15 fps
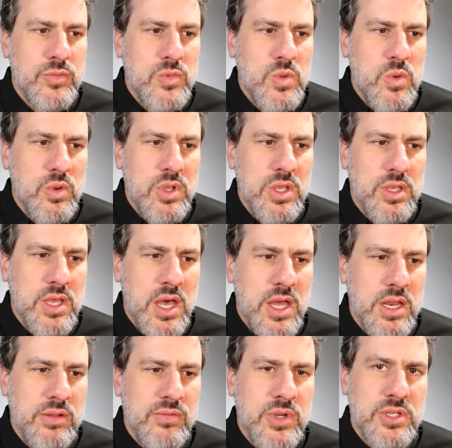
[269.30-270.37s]
You can
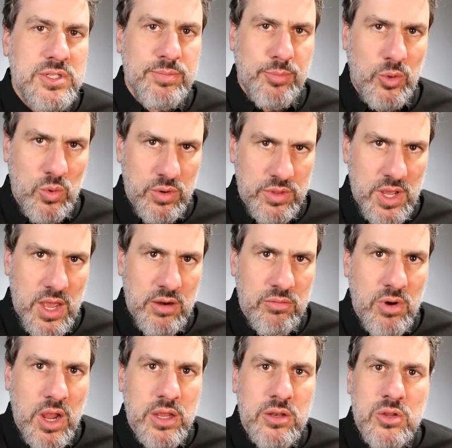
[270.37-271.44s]
kind of explore that,
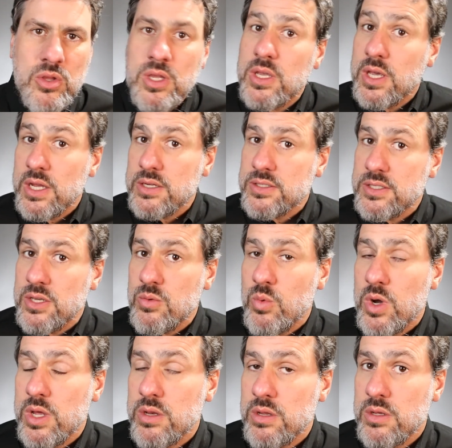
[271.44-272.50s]
right? And you can kind of see
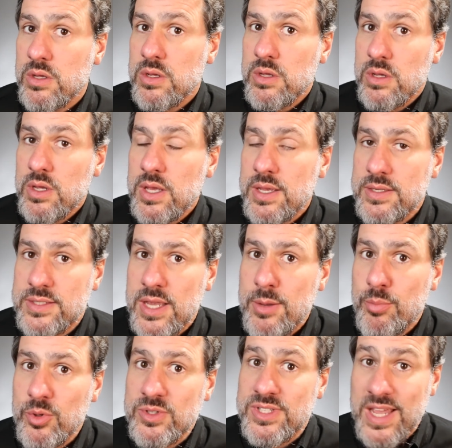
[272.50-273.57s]
what
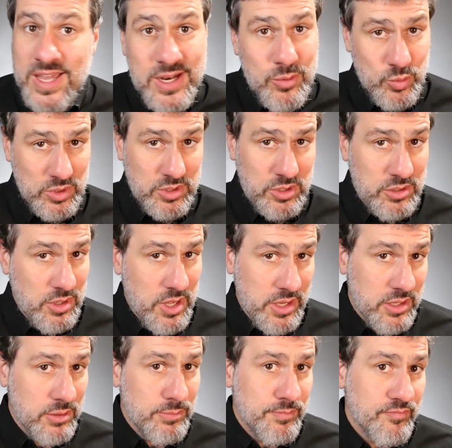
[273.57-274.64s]
example data would look
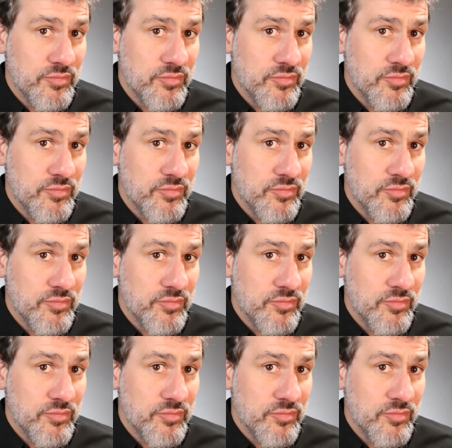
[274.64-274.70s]
like.